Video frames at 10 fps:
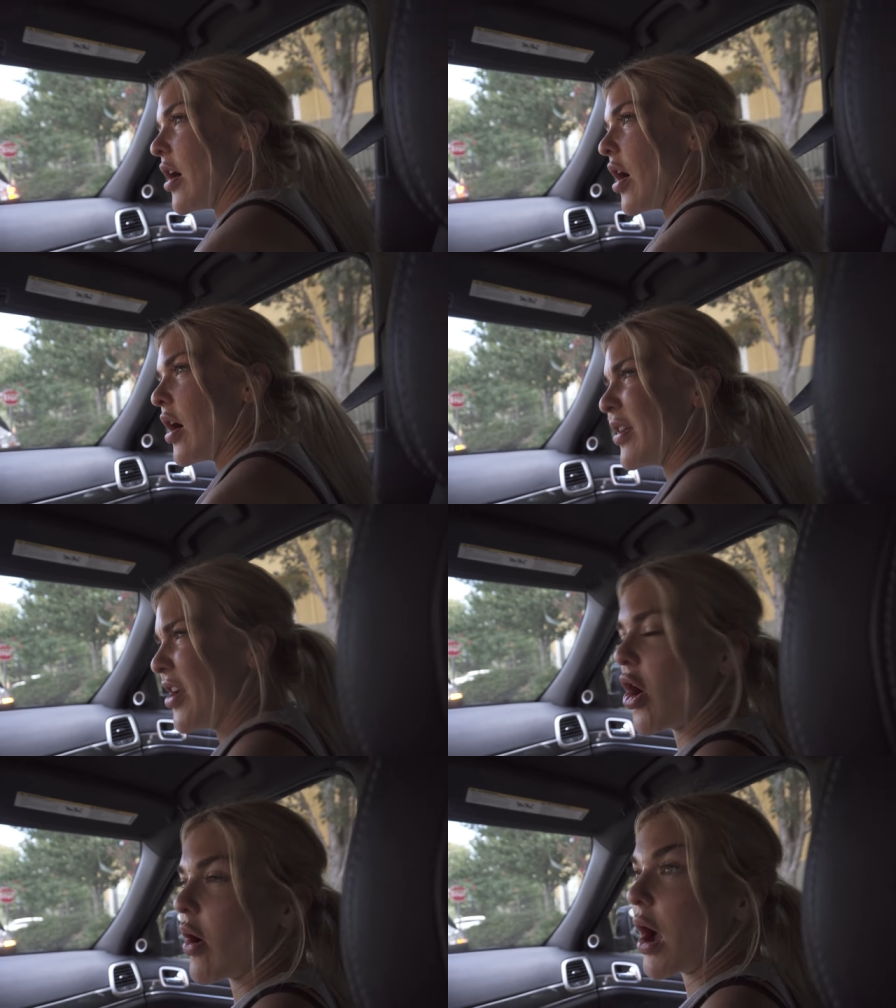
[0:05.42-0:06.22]
cry at a lot
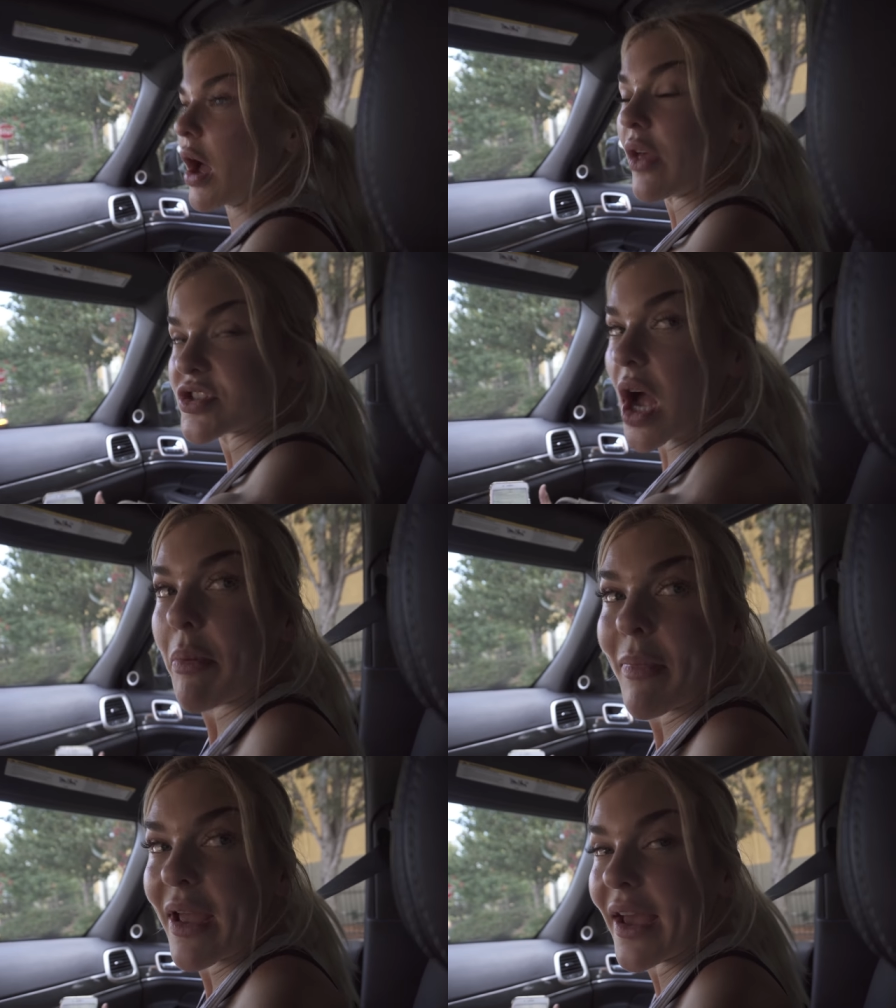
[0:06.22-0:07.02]
of movies. No, top
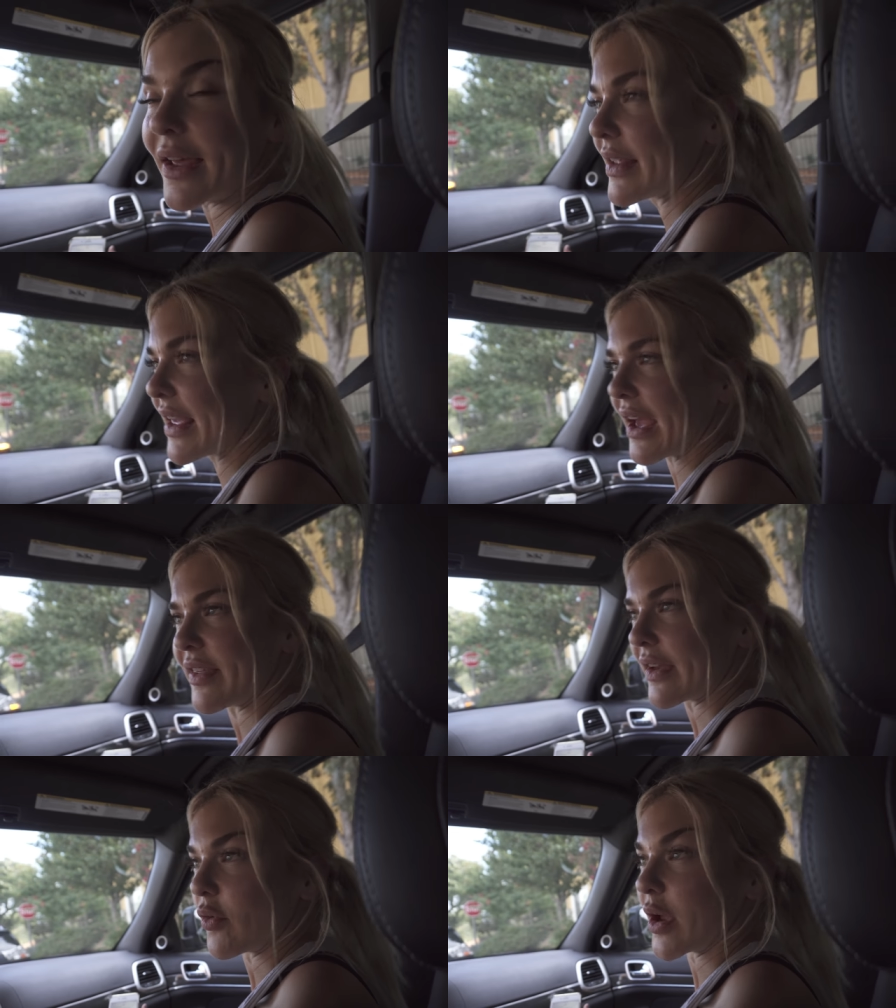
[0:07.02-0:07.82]
of my head, can't
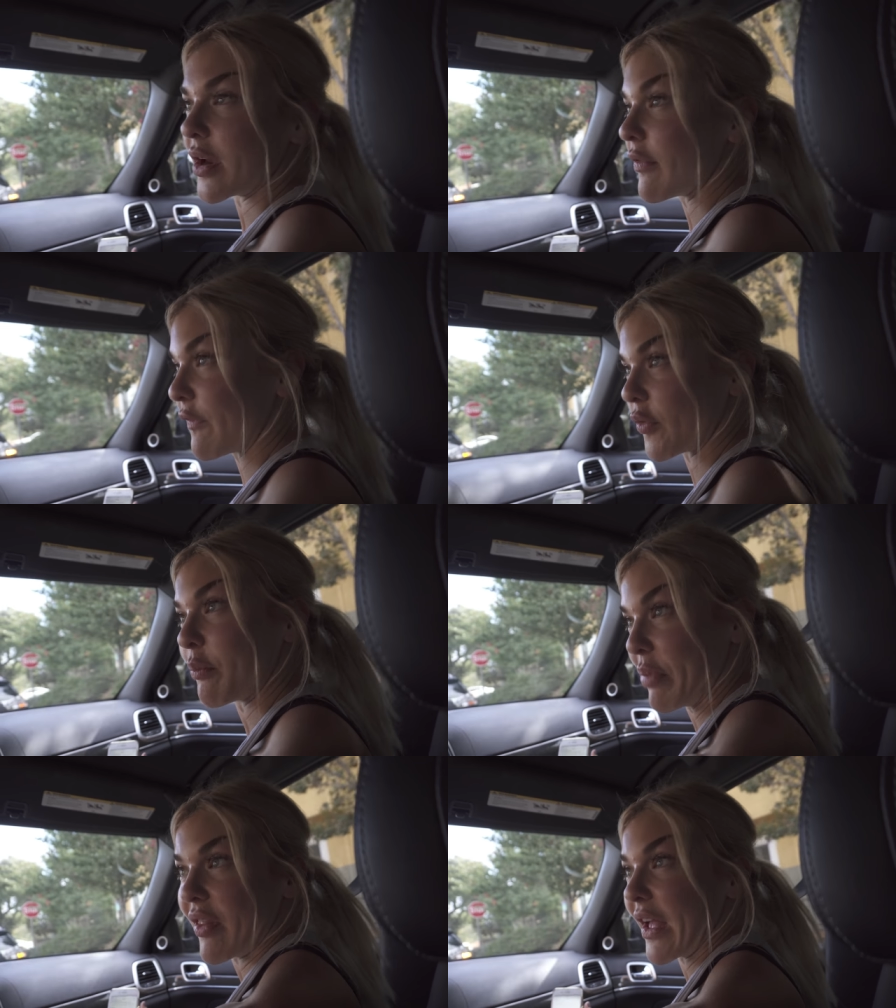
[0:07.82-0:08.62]
think of one.
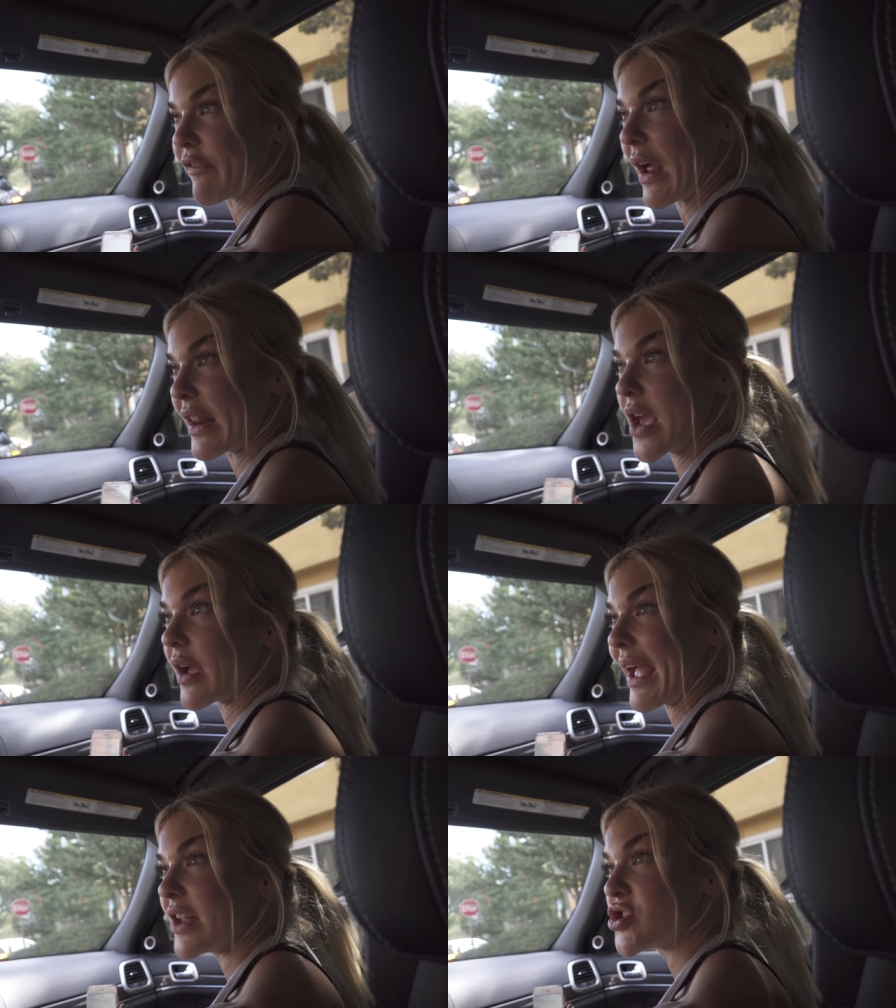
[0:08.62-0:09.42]
But like, at a
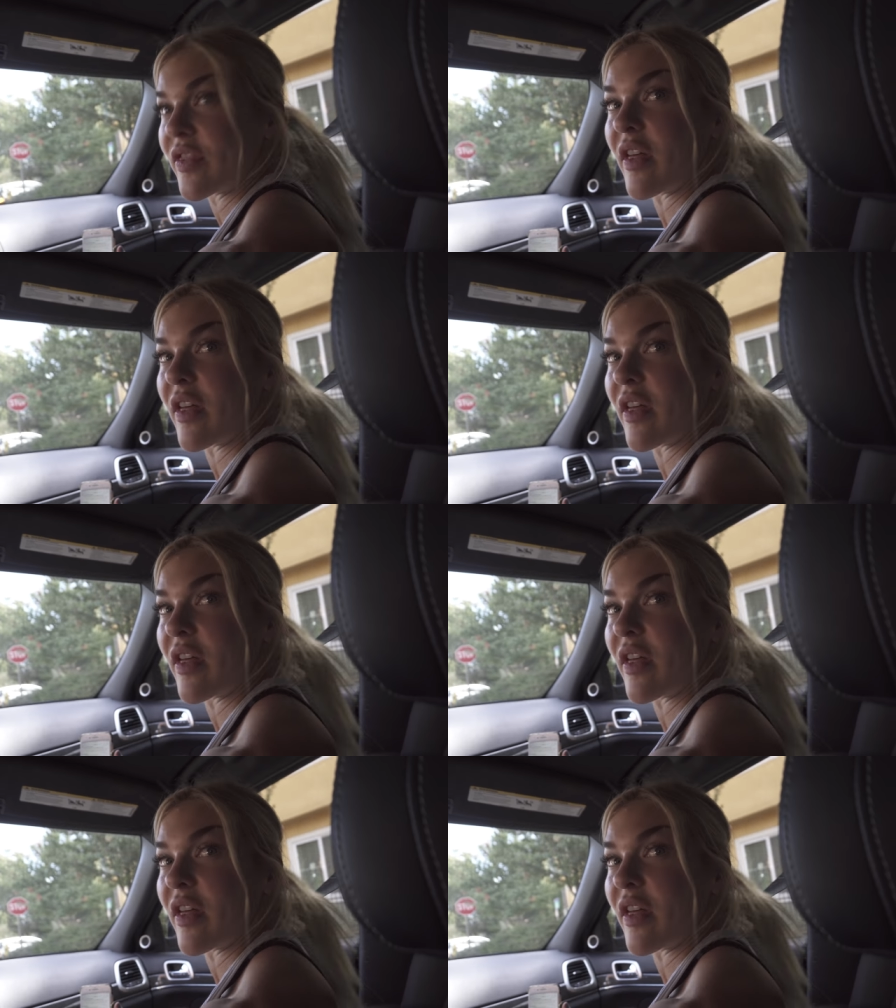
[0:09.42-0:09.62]
young age,